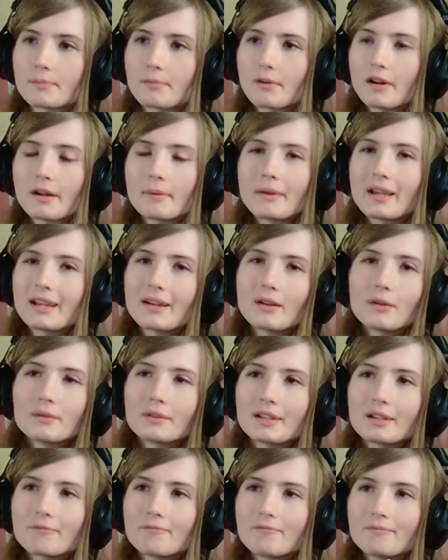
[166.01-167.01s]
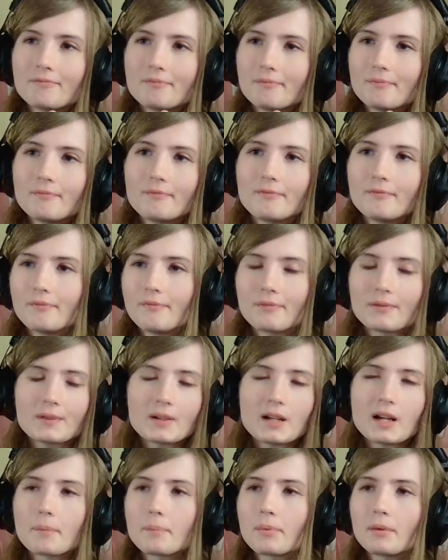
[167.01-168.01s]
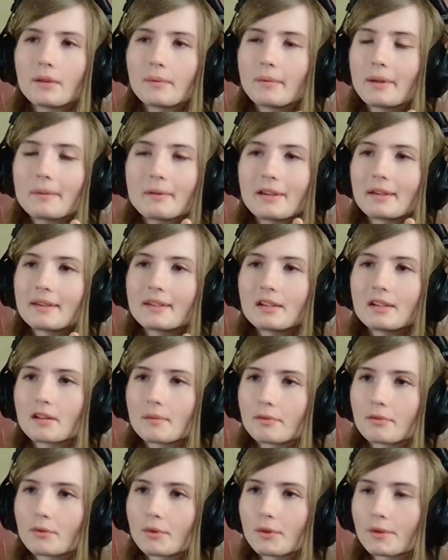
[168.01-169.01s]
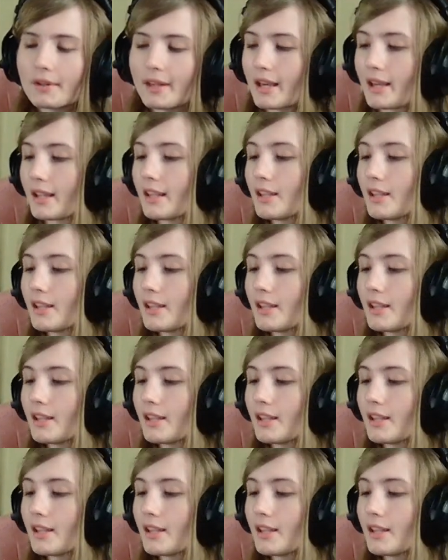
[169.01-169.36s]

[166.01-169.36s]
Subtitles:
Probably made only maybe a year before that.